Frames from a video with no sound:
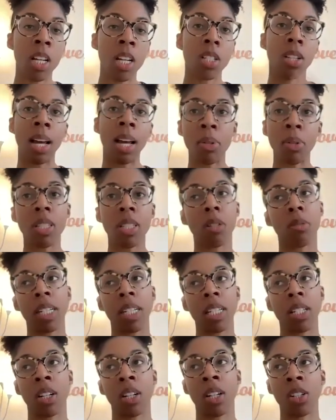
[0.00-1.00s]
So that was the
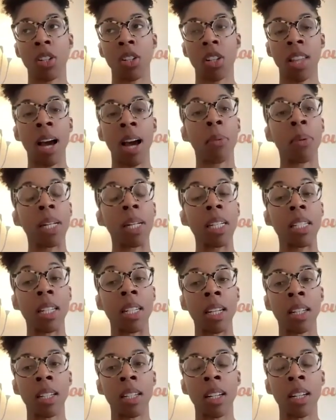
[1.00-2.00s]
research that we
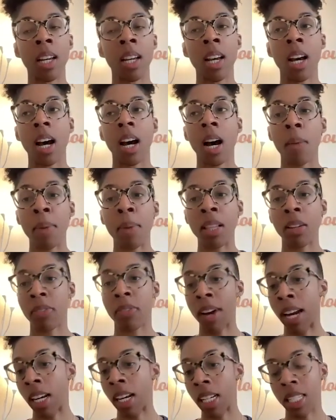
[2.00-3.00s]
did and the
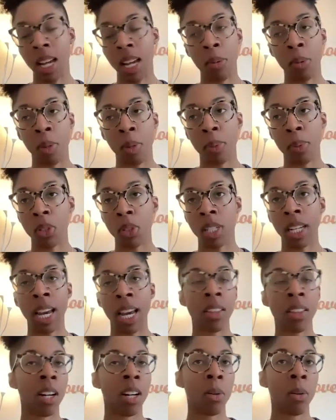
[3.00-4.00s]
findings that we pulled
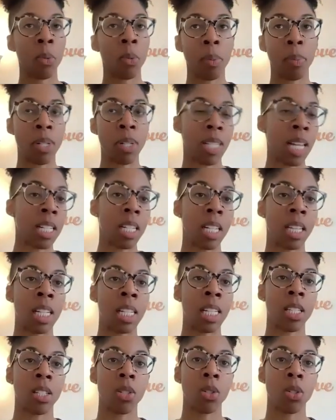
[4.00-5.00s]
together. We presented
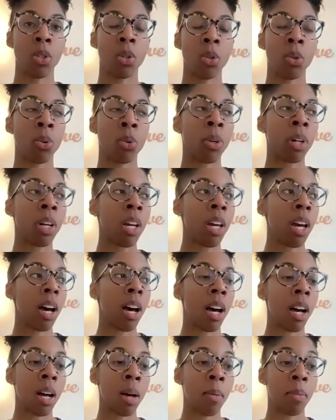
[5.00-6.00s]
this to
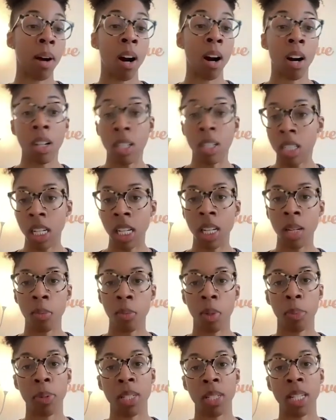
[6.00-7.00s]
our team.
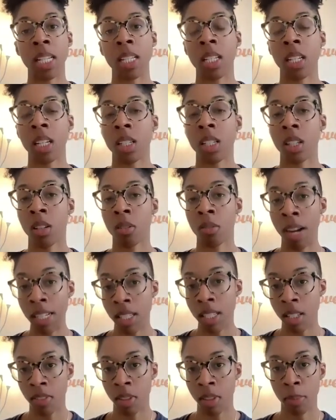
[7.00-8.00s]
We presented it to the
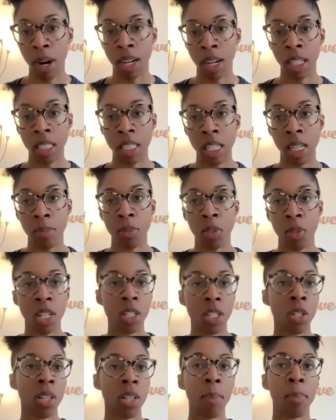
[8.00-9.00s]
rest of the product teams,
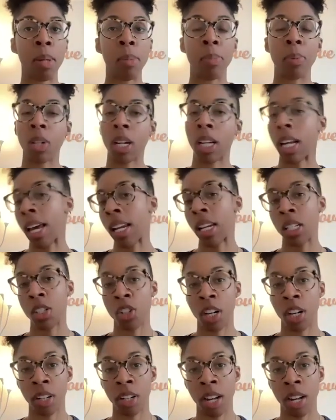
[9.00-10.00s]
just so that people could have a
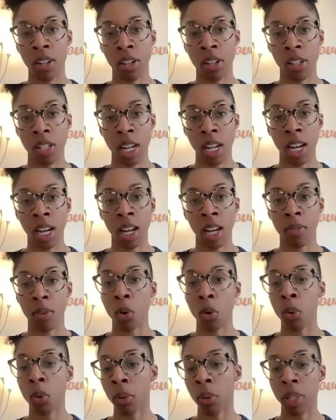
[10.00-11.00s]
shared understanding of
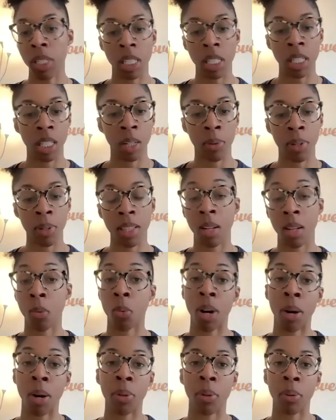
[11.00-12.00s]
who we were dealing with and
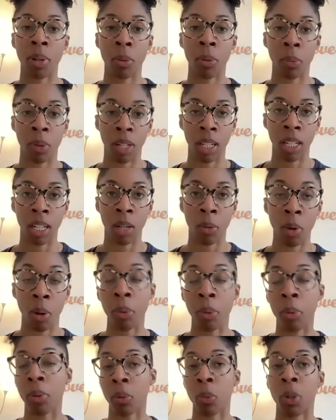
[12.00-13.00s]
what we were
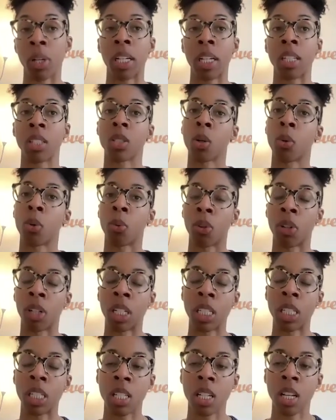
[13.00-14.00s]
working
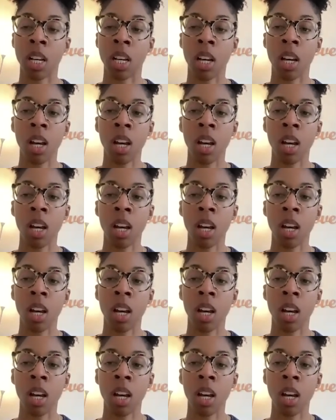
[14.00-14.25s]
towards